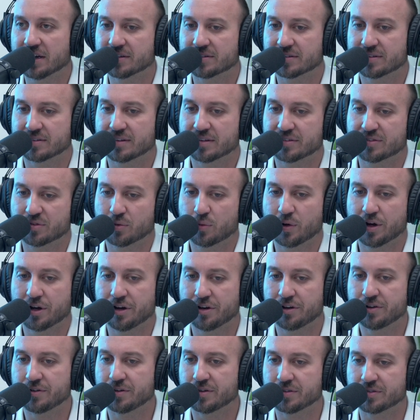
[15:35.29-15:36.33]
That's the way to do
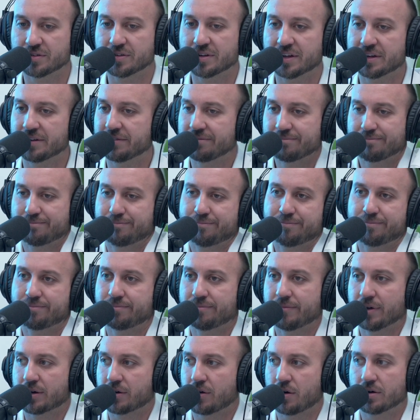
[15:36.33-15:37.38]
it. So then the
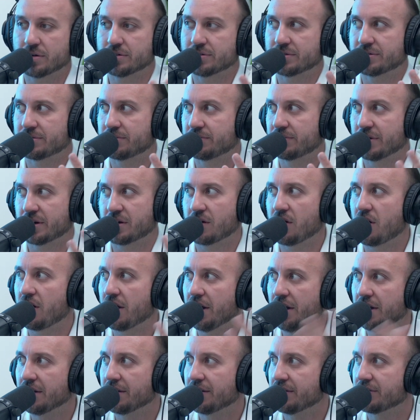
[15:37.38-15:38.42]
cards decline,
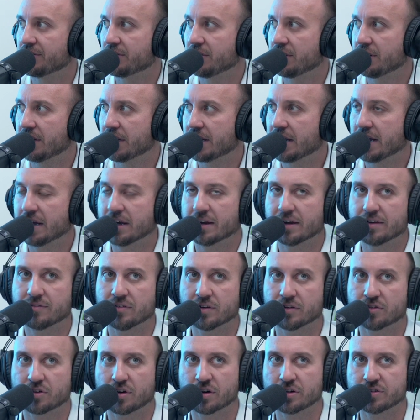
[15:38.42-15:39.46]
and so they can't even
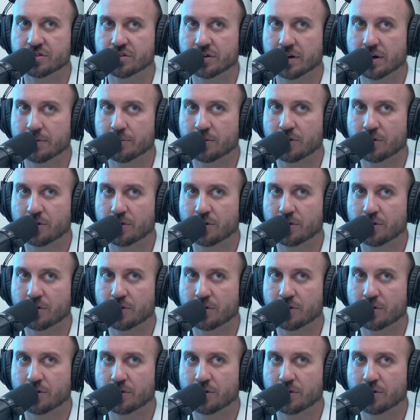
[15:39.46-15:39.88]
charge you anymore.